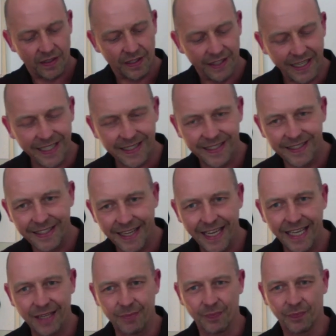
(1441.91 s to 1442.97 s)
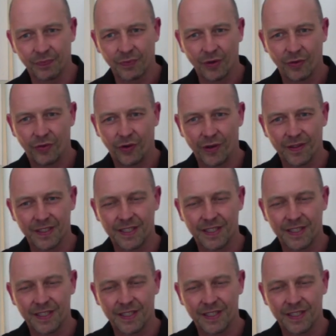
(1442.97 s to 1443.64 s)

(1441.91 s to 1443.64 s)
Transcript: another name for the